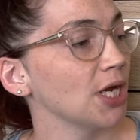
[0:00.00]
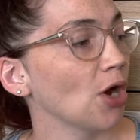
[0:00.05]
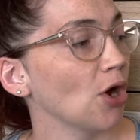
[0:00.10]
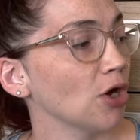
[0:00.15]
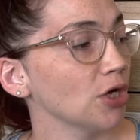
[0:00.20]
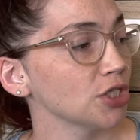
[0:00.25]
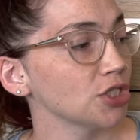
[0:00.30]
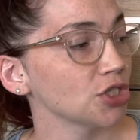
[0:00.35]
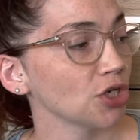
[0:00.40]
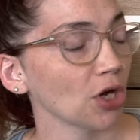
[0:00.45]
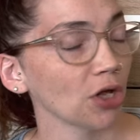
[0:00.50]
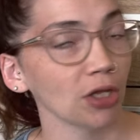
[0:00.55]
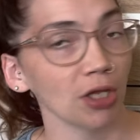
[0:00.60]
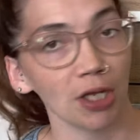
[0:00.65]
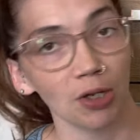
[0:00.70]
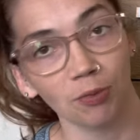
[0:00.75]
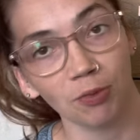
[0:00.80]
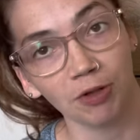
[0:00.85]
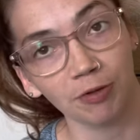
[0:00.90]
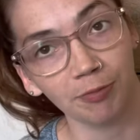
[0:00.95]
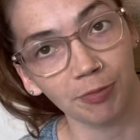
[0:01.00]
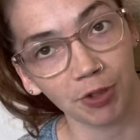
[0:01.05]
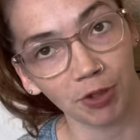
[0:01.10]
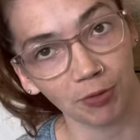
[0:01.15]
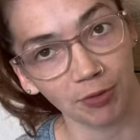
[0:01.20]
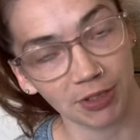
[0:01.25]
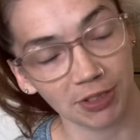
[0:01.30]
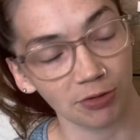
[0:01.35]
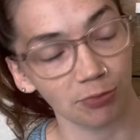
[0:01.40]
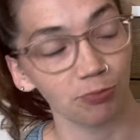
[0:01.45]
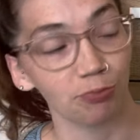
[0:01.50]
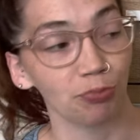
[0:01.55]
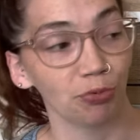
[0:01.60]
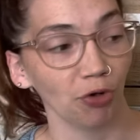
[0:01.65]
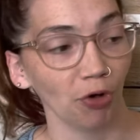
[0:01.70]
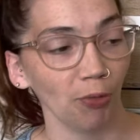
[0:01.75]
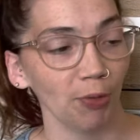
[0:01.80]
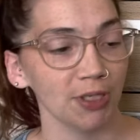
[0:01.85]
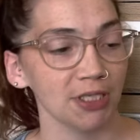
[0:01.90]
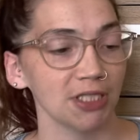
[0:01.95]
Hot Chocolate with
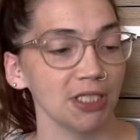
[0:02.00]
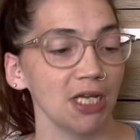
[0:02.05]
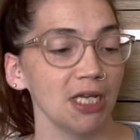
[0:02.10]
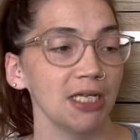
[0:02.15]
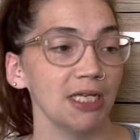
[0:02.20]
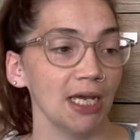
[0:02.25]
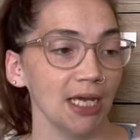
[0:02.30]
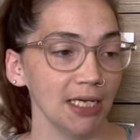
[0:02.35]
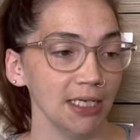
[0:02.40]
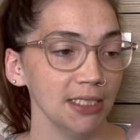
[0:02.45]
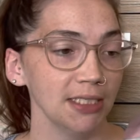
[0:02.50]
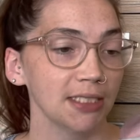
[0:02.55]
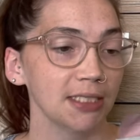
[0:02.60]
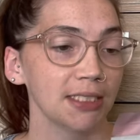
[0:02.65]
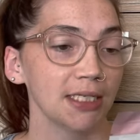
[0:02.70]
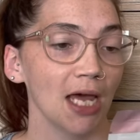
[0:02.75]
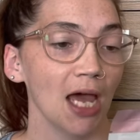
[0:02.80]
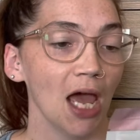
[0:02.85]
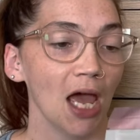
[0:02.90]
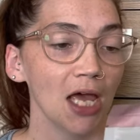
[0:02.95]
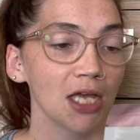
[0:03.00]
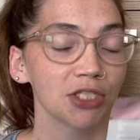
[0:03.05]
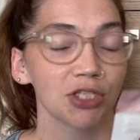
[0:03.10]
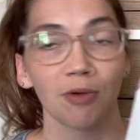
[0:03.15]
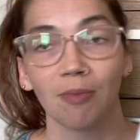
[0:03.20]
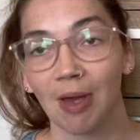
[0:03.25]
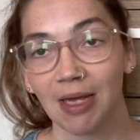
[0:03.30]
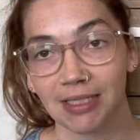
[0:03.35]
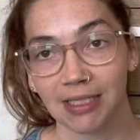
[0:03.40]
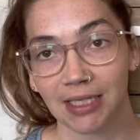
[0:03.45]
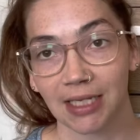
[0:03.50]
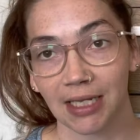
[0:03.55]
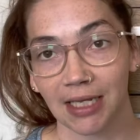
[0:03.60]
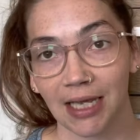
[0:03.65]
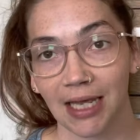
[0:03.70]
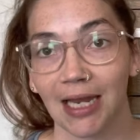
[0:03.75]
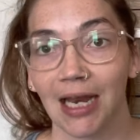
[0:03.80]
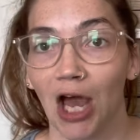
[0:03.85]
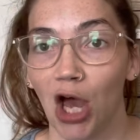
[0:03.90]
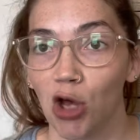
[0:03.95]
Brewer's Yeast. So basically,
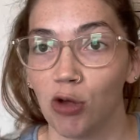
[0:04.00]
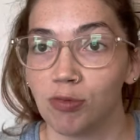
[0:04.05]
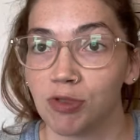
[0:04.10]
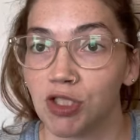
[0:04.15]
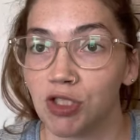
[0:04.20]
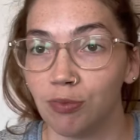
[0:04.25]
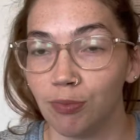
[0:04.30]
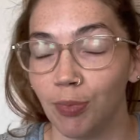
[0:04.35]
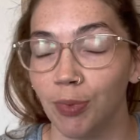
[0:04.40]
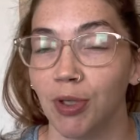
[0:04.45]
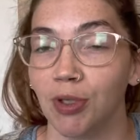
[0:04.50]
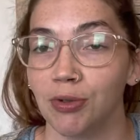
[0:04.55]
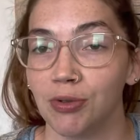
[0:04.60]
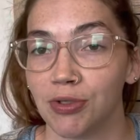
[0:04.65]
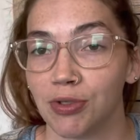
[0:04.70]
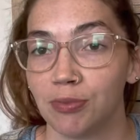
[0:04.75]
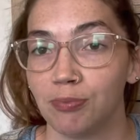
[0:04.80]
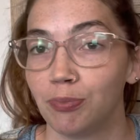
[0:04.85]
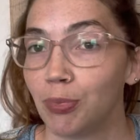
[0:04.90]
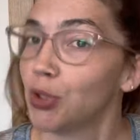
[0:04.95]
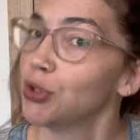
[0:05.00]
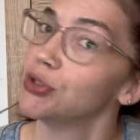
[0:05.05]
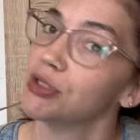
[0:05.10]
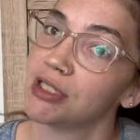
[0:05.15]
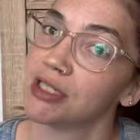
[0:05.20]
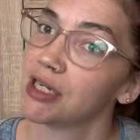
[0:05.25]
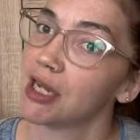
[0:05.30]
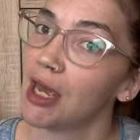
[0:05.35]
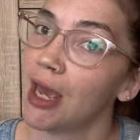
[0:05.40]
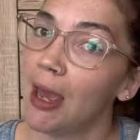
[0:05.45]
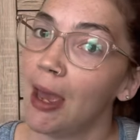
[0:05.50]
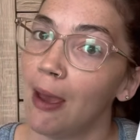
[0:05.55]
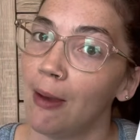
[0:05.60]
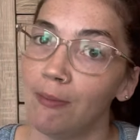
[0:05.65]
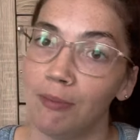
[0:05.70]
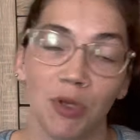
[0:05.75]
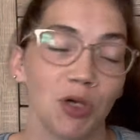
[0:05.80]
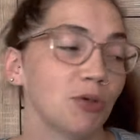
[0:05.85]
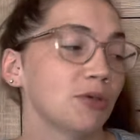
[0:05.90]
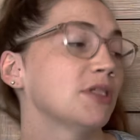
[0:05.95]
it helps to boost
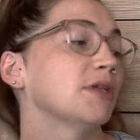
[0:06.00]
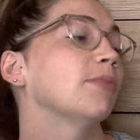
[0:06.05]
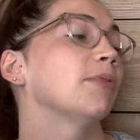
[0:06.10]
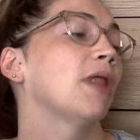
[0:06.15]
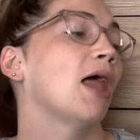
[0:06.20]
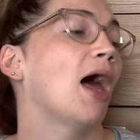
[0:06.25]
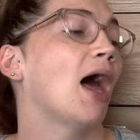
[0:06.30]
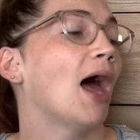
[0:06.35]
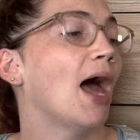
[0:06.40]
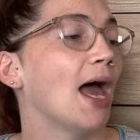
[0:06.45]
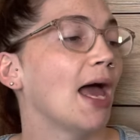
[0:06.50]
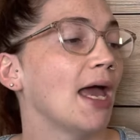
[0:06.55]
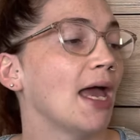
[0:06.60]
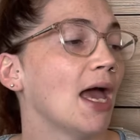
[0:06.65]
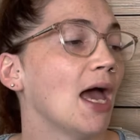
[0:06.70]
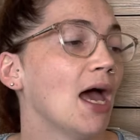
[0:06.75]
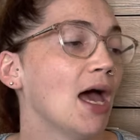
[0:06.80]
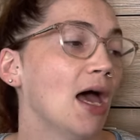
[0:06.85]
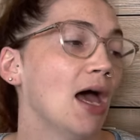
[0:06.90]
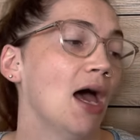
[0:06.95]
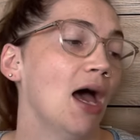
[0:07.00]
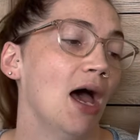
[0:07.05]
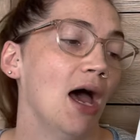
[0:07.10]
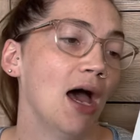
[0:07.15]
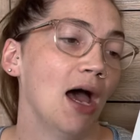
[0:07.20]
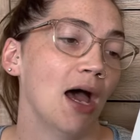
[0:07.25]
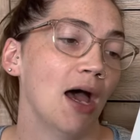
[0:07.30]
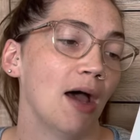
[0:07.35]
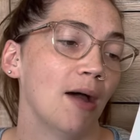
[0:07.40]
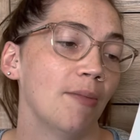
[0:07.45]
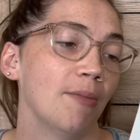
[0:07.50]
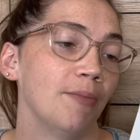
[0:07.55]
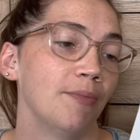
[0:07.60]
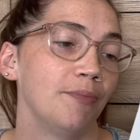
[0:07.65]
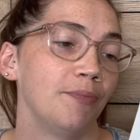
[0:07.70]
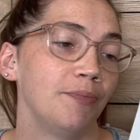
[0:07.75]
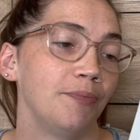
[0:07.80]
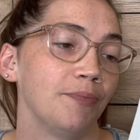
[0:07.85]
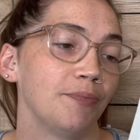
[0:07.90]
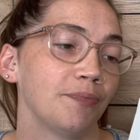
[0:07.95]
milk supply.
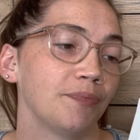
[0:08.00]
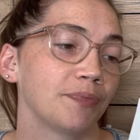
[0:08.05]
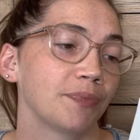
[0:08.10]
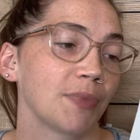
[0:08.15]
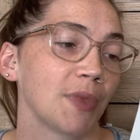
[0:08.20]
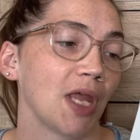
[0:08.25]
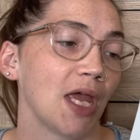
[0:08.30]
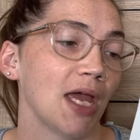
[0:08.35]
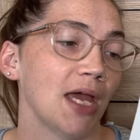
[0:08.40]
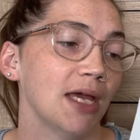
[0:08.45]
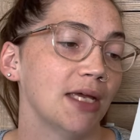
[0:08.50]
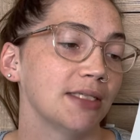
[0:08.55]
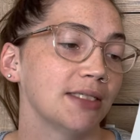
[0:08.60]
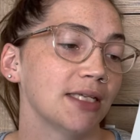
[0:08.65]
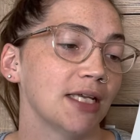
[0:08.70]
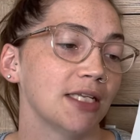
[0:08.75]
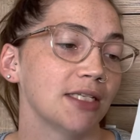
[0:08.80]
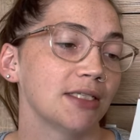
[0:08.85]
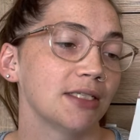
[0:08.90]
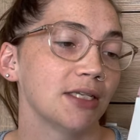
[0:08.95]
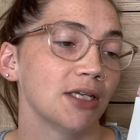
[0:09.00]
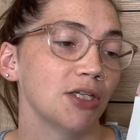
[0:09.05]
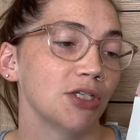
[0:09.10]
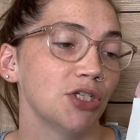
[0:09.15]
It says